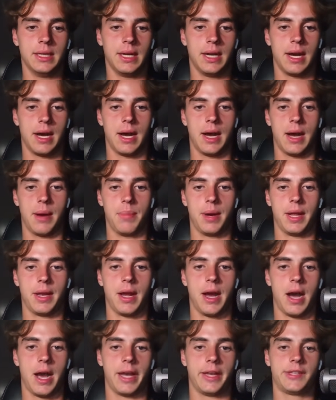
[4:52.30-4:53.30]
But
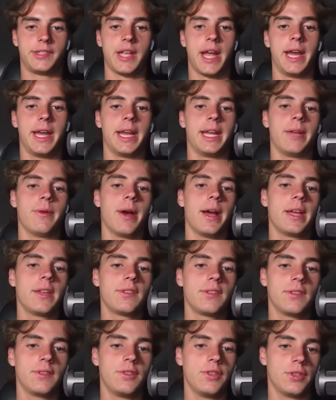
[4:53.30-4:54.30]
I stay
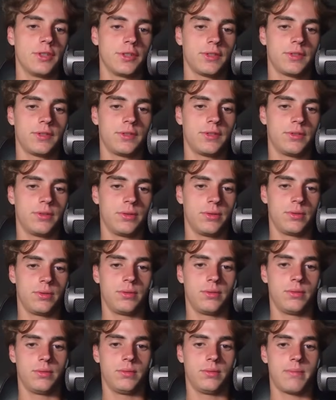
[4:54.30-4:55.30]
anyways, just
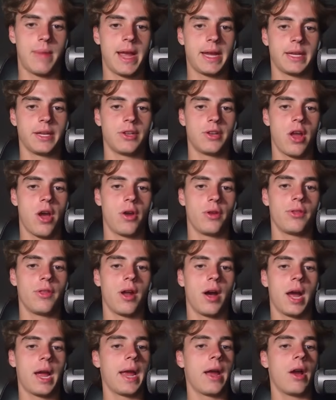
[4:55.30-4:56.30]
to make it known
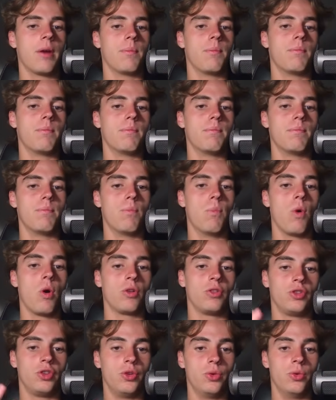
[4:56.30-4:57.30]
that I
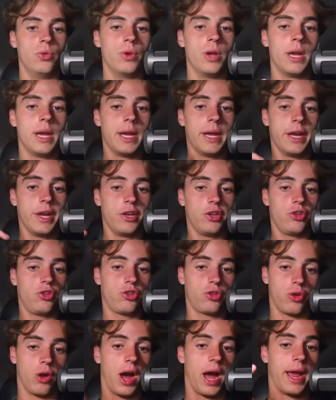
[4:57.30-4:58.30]
want to
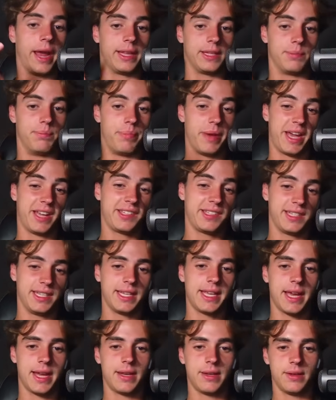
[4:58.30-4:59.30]
try its best to
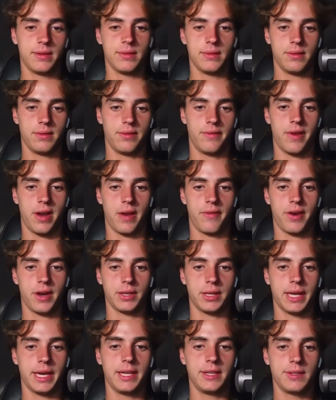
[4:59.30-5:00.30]
get the
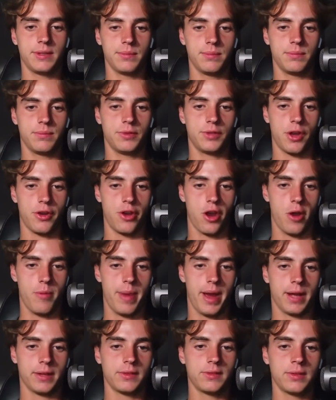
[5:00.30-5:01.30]
verified leads, so no
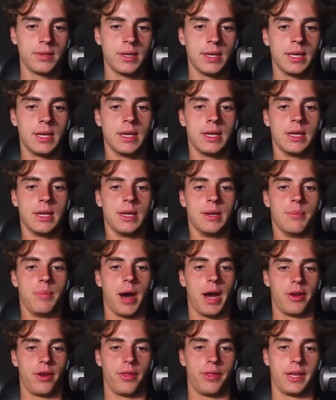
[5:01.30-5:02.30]
bounce, but
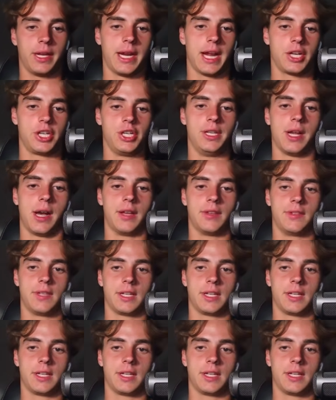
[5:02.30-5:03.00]
I don't think it actually does.